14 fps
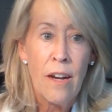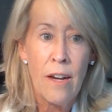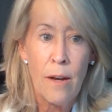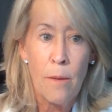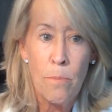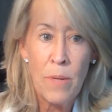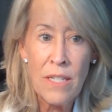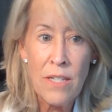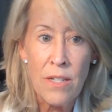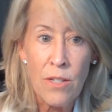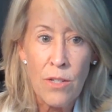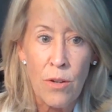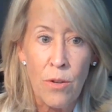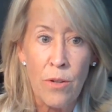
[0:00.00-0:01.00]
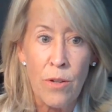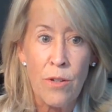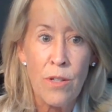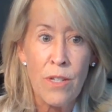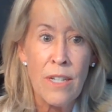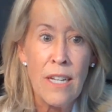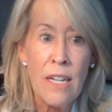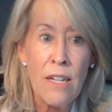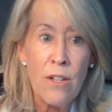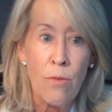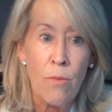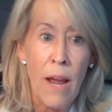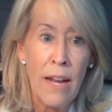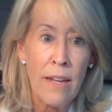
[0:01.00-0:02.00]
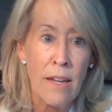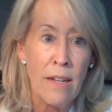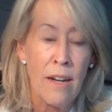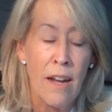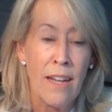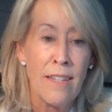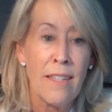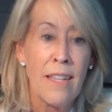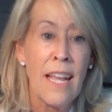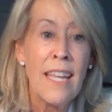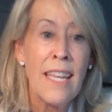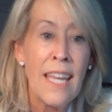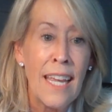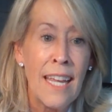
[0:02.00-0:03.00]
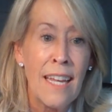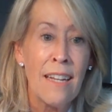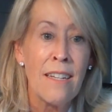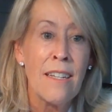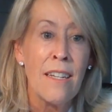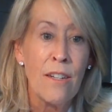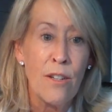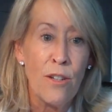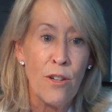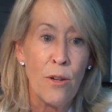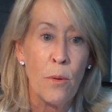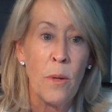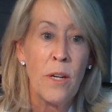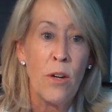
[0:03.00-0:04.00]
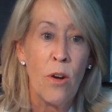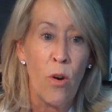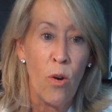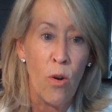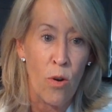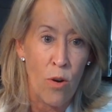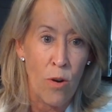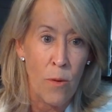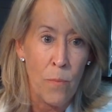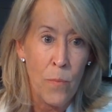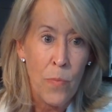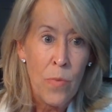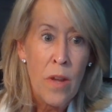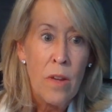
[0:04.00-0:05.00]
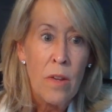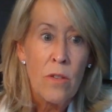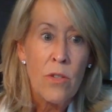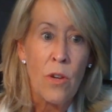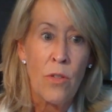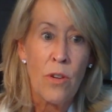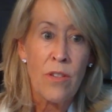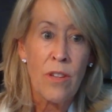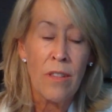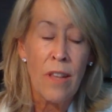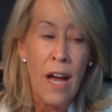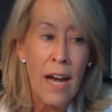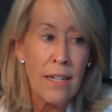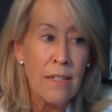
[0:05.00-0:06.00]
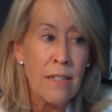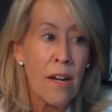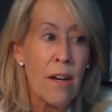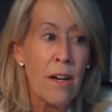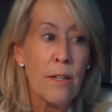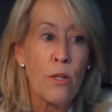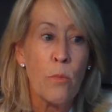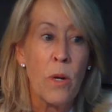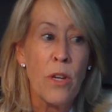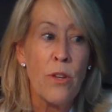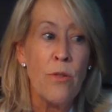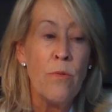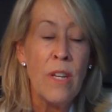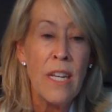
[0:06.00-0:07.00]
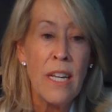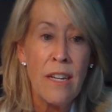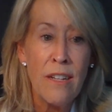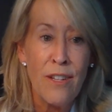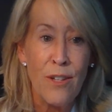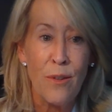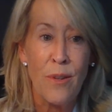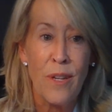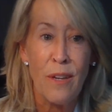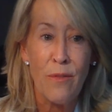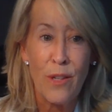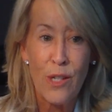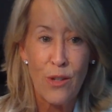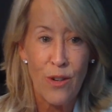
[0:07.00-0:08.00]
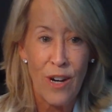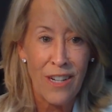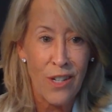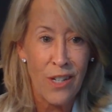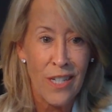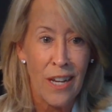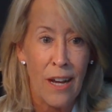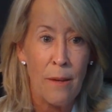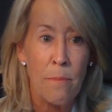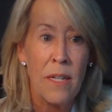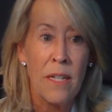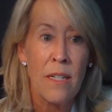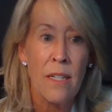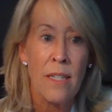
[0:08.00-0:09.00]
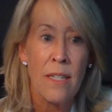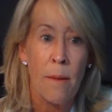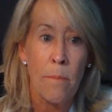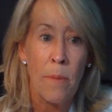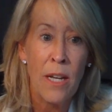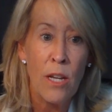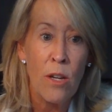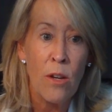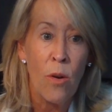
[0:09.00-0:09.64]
business owners need to recognize they can't do it all. So there's a lot of times where you need to give a stretch assignment to somebody,